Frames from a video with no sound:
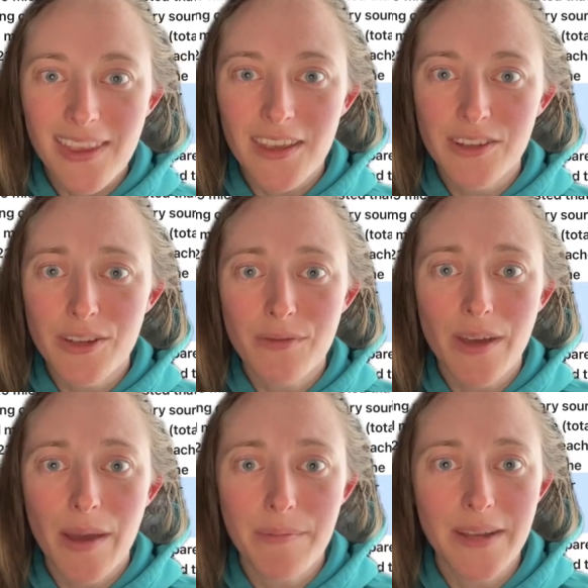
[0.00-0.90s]
So
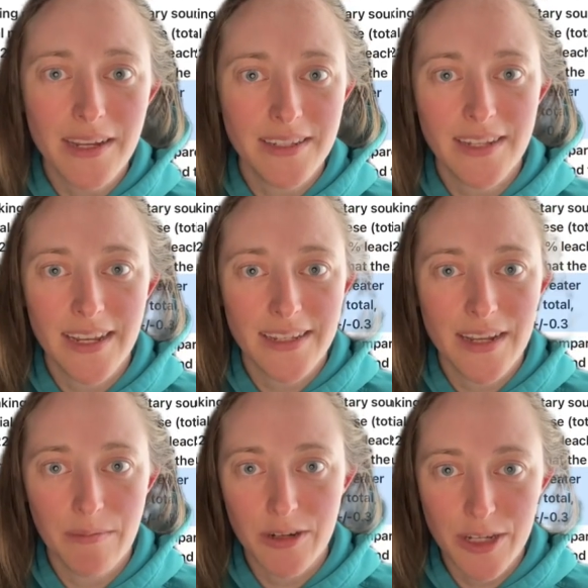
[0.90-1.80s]
up next is
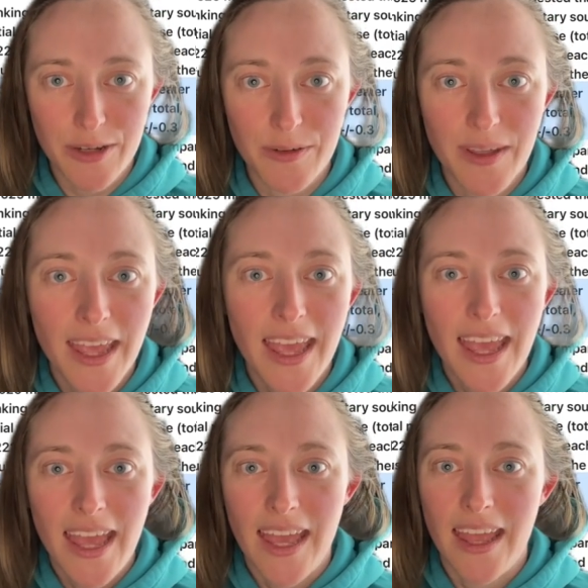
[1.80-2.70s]
number 2,
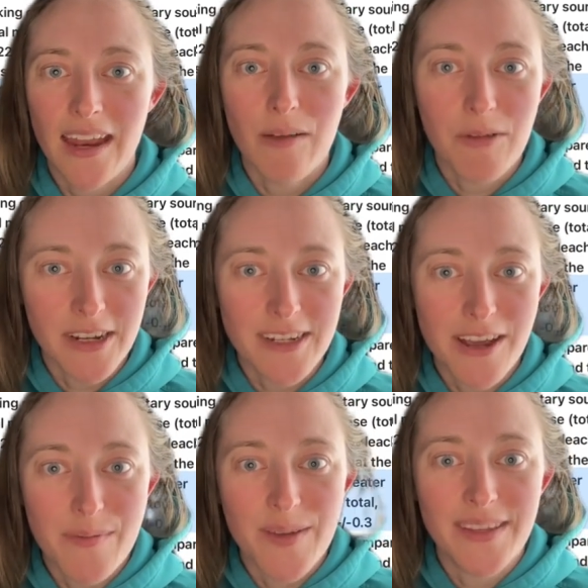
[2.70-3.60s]
and I want to talk
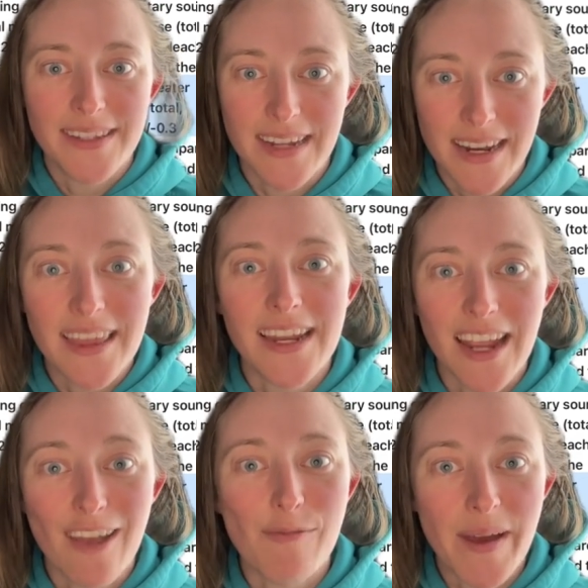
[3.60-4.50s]
about the study that I
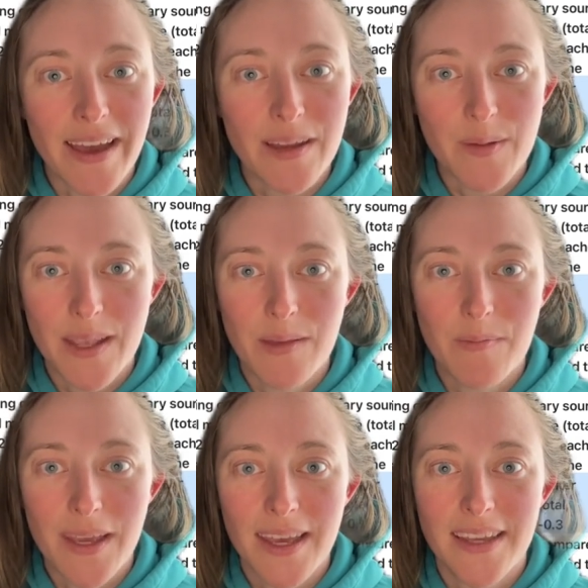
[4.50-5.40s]
have behind me,
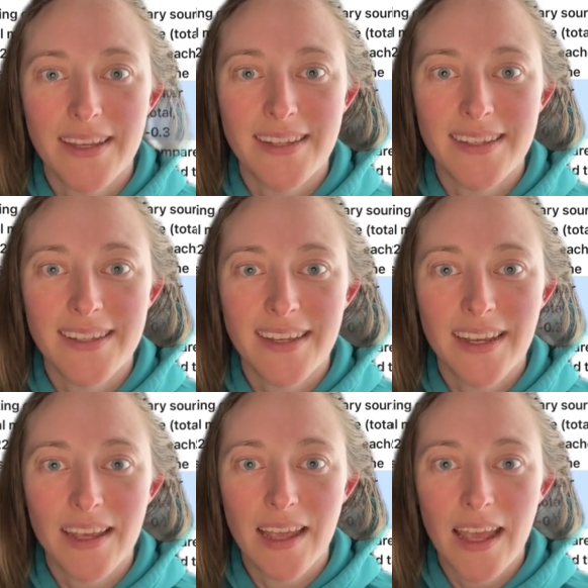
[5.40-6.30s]
because
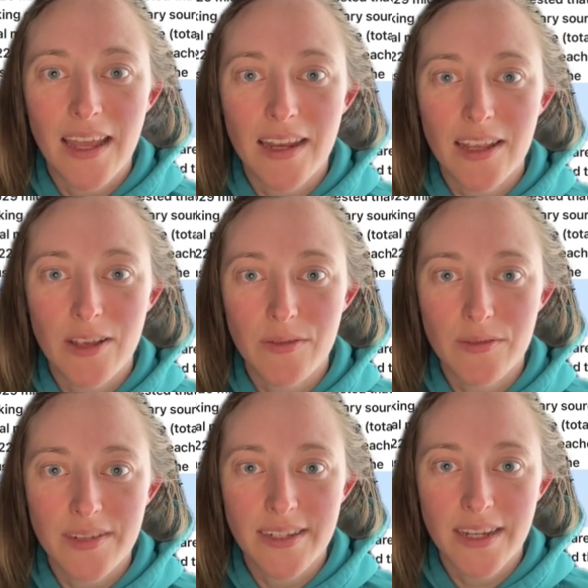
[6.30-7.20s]
it
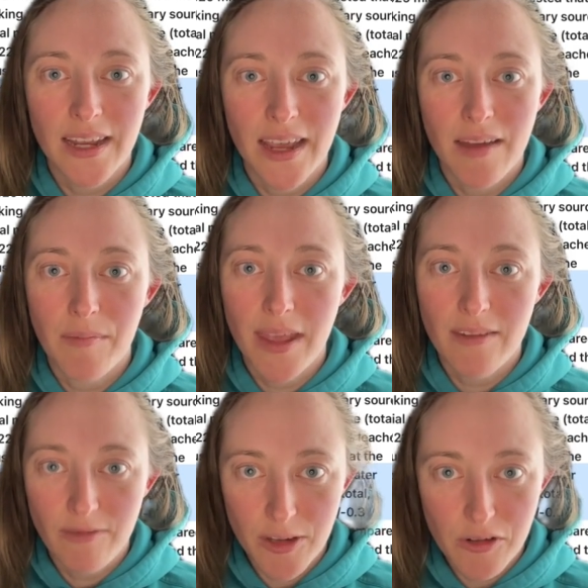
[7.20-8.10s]
used
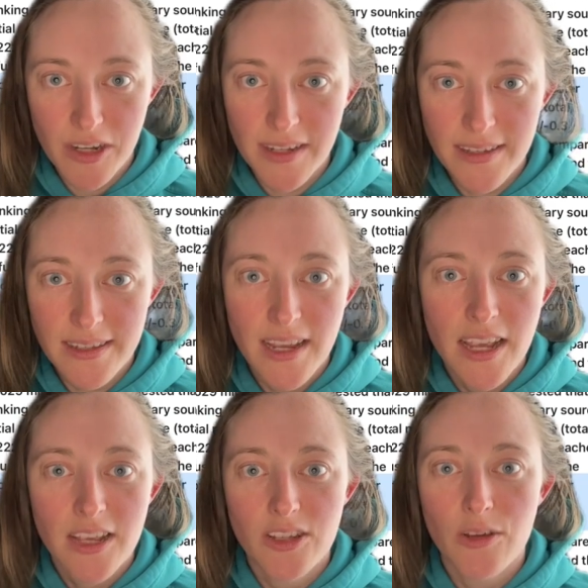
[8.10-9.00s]
infusions.
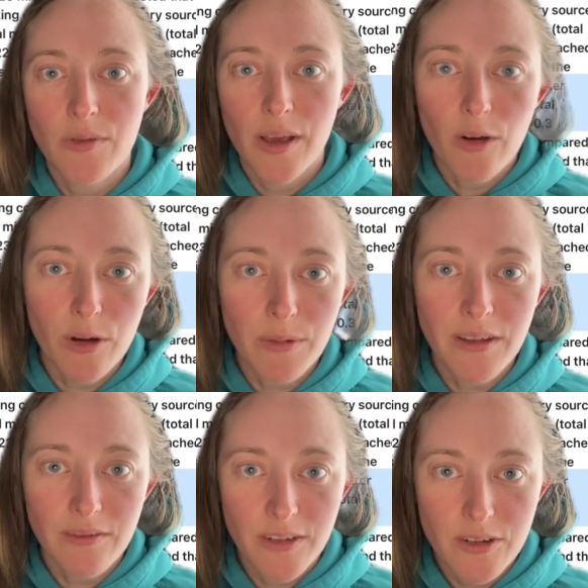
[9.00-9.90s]
So a herbal
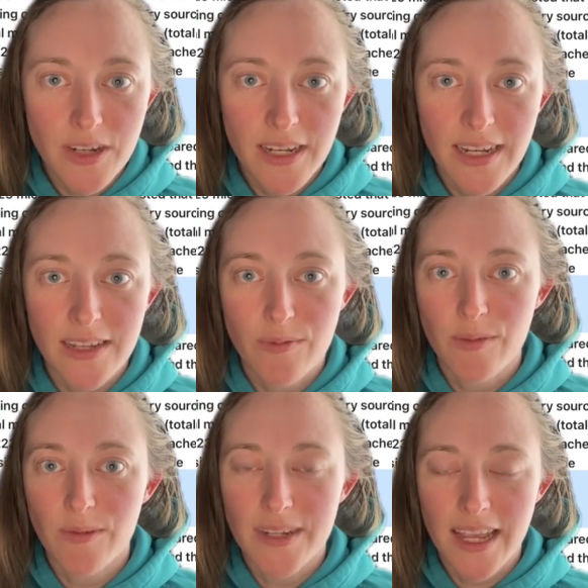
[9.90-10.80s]
infusion is when
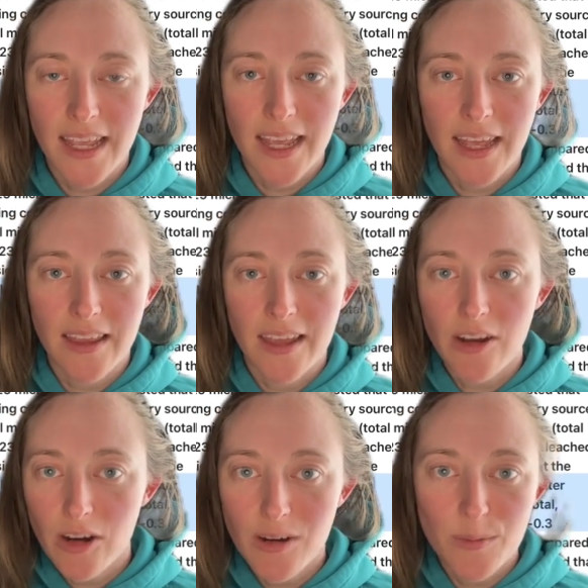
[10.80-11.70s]
we're taking like
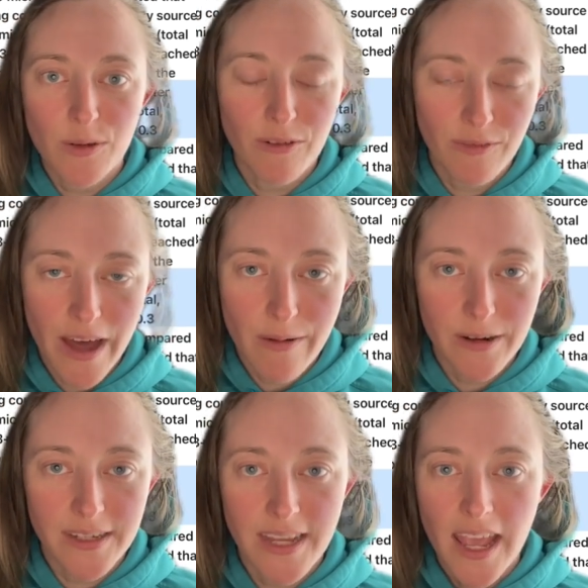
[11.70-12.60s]
herbs or
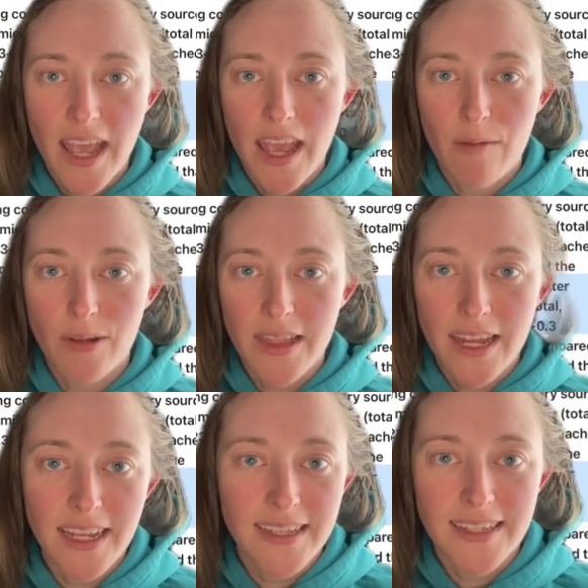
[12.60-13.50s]
flowers and we're
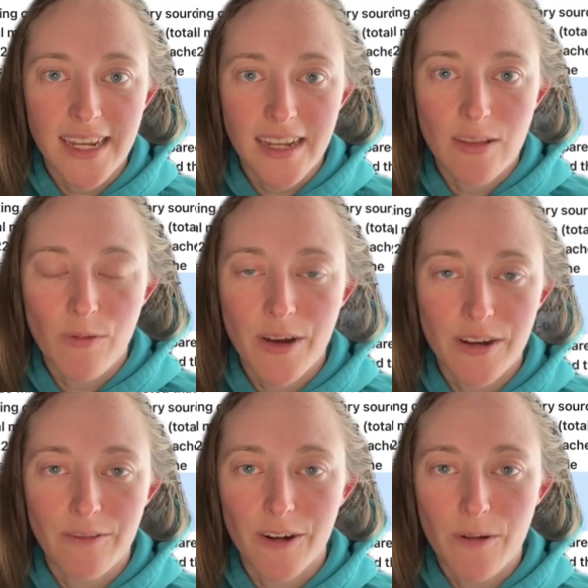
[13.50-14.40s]
letting it in the water
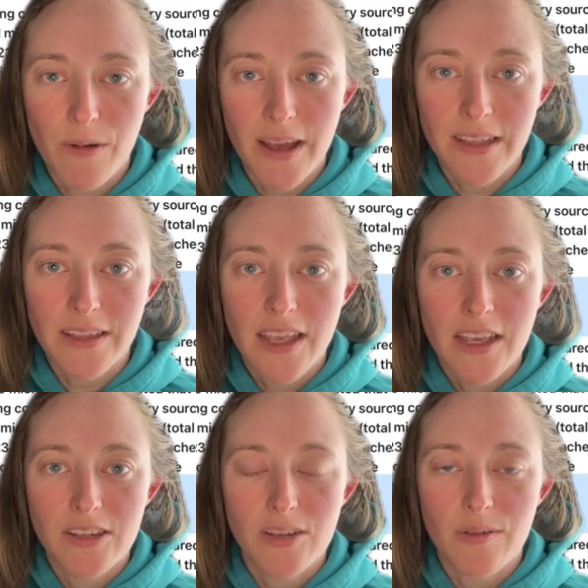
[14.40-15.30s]
for a while.
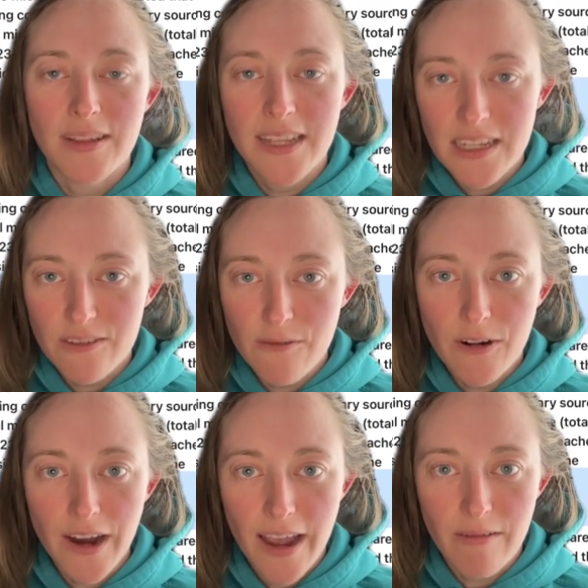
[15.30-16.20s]
So at least
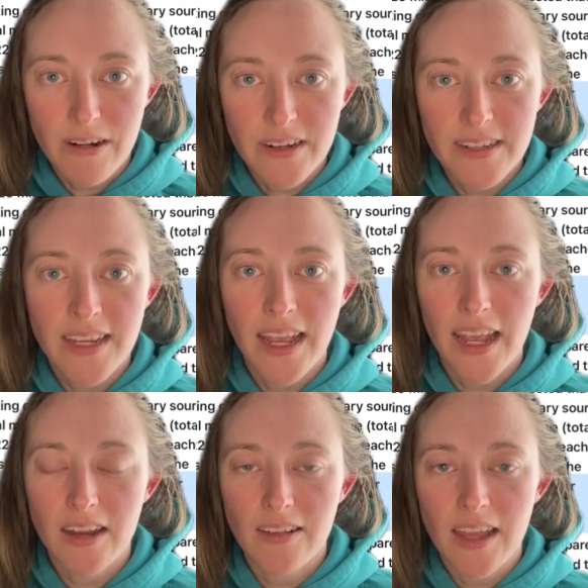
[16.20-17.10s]
4 hours, and
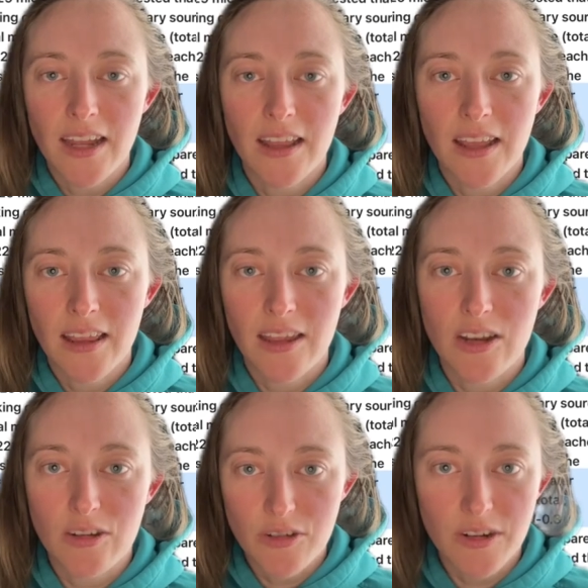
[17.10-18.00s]
you're letting the
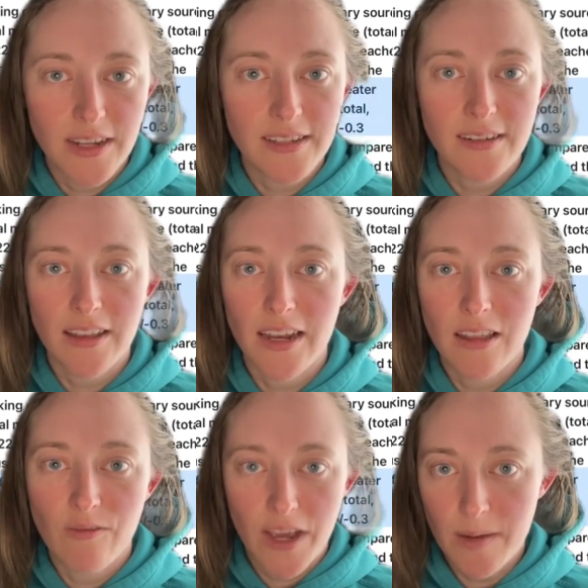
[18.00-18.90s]
nutrients, you're letting the
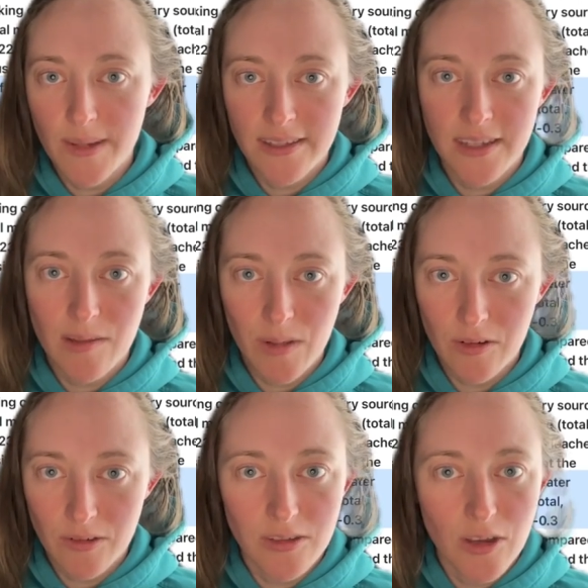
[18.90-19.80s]
vitamins and the
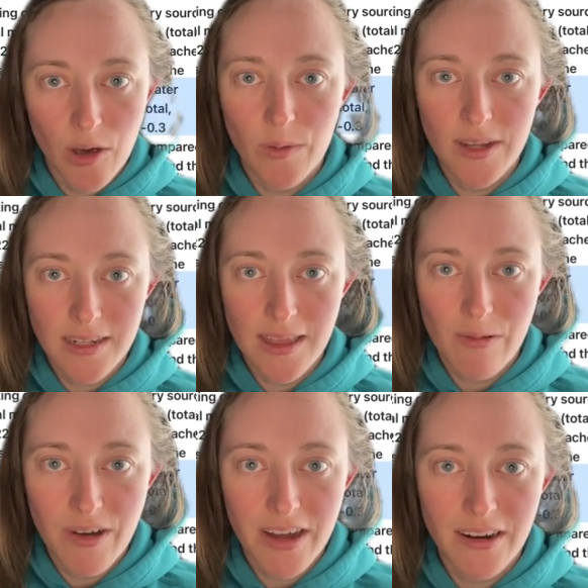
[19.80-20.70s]
minerals go into the
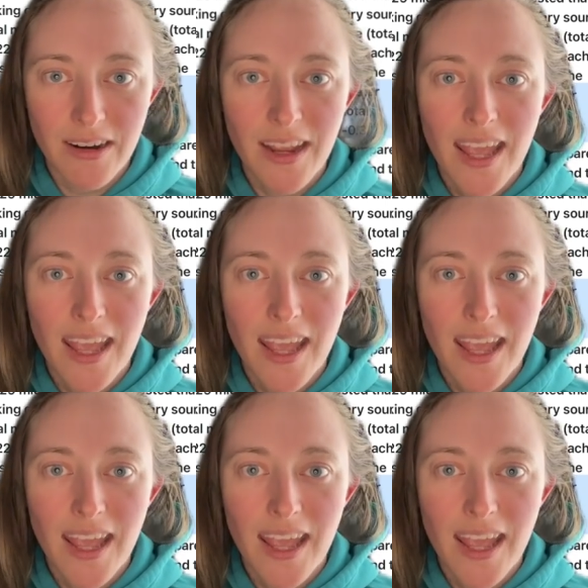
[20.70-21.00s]
water.